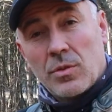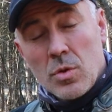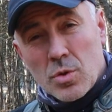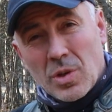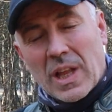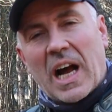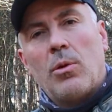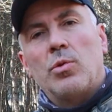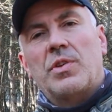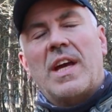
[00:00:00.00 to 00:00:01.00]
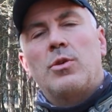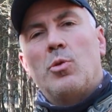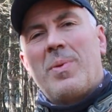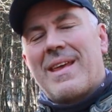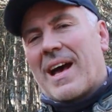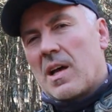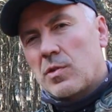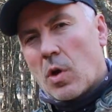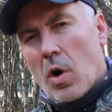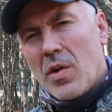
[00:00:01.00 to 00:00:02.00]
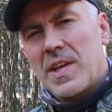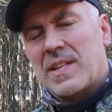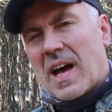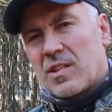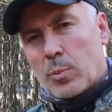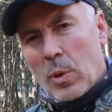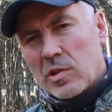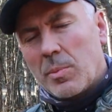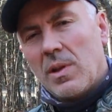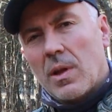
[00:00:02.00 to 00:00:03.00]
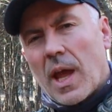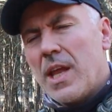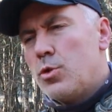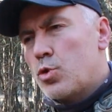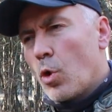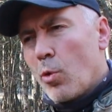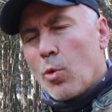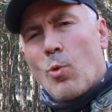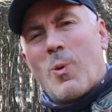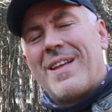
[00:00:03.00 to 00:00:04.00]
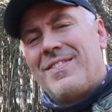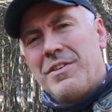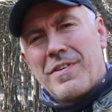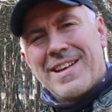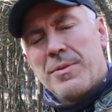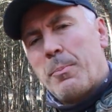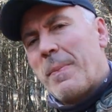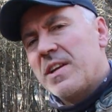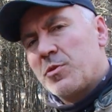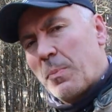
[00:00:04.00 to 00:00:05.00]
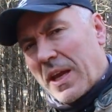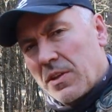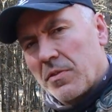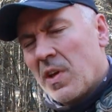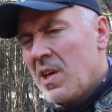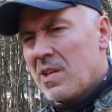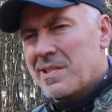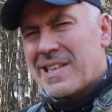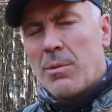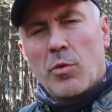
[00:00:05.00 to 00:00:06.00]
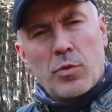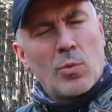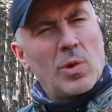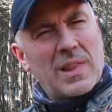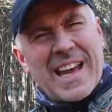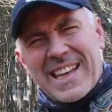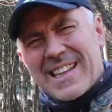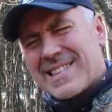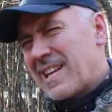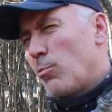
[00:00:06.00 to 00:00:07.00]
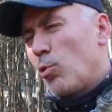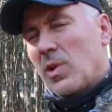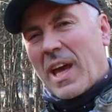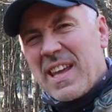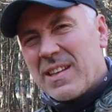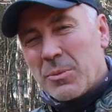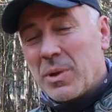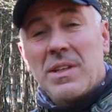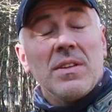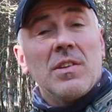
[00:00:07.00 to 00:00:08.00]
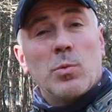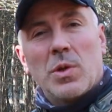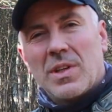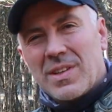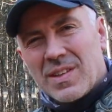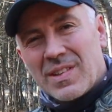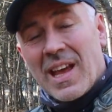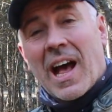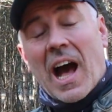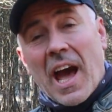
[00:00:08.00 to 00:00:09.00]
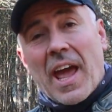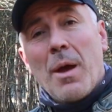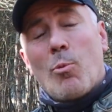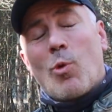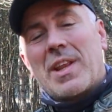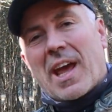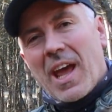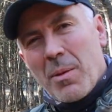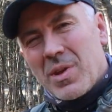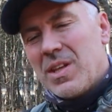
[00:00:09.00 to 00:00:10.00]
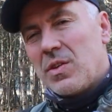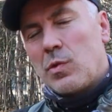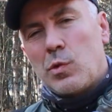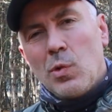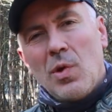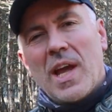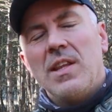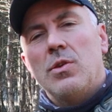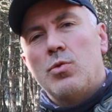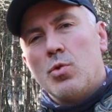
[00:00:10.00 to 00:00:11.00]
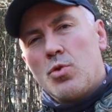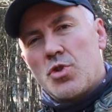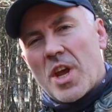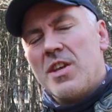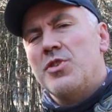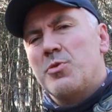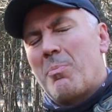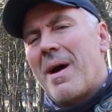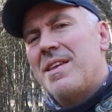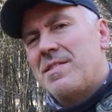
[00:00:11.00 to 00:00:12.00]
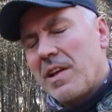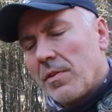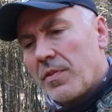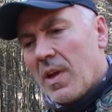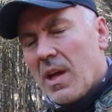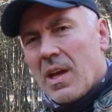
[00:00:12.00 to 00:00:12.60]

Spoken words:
As usual, I will try to be as honest as possible and show you one different perspective. Some of you will like it, some will hate it, but it is what it is. I am what I am. It is too late to change myself.